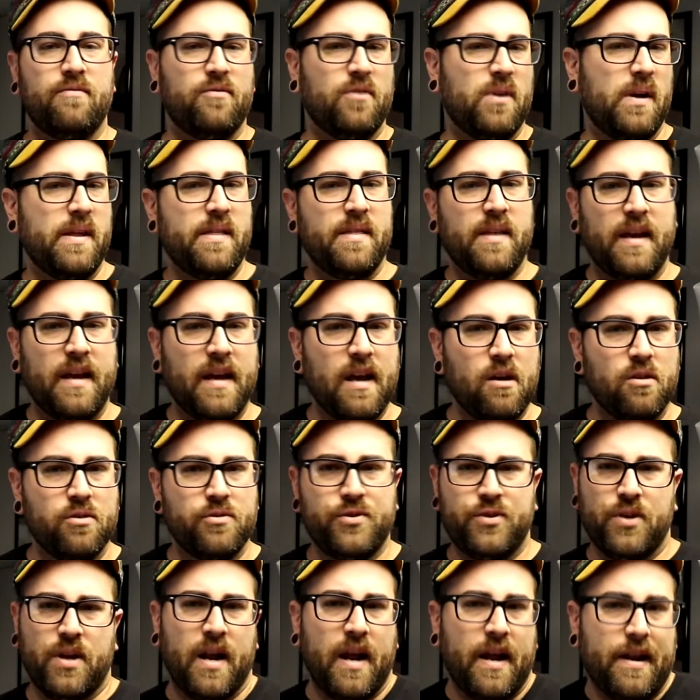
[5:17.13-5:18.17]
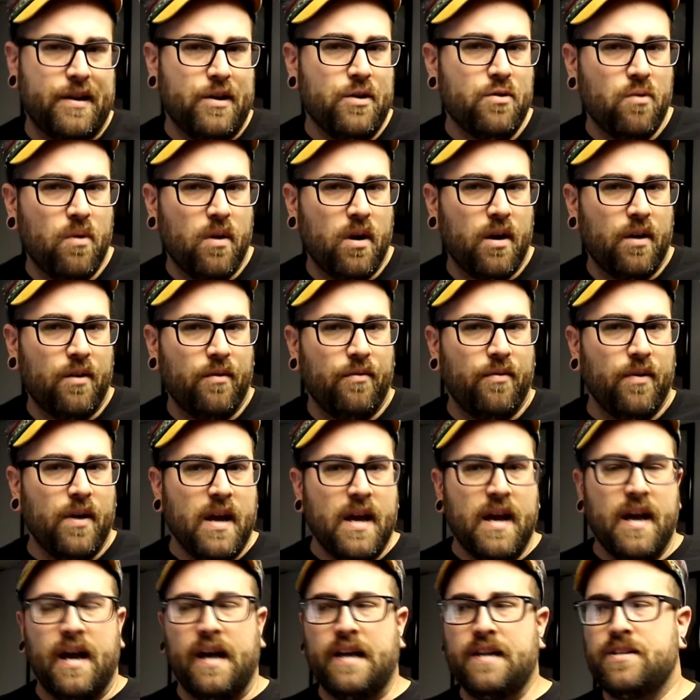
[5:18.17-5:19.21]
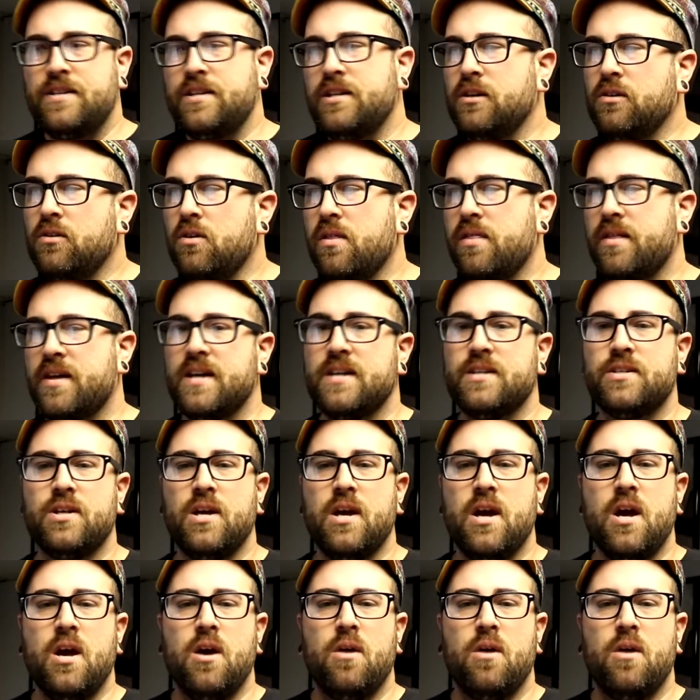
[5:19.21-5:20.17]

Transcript: for anything else that I knew of until this,